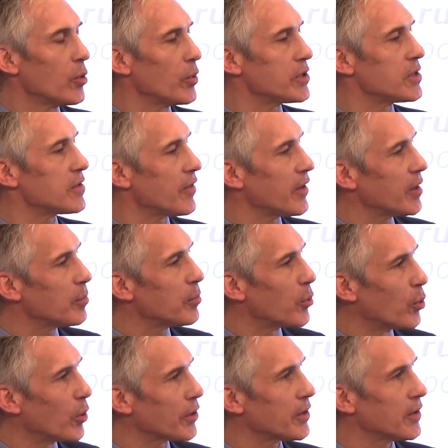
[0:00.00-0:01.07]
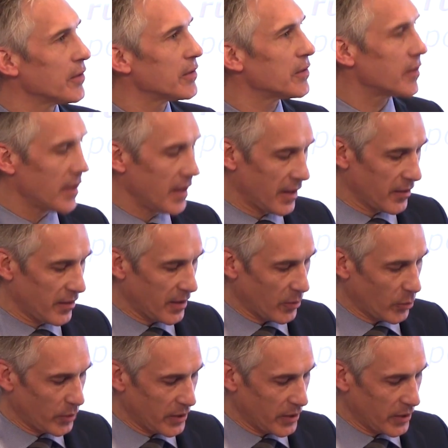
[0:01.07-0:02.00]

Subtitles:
which is very important that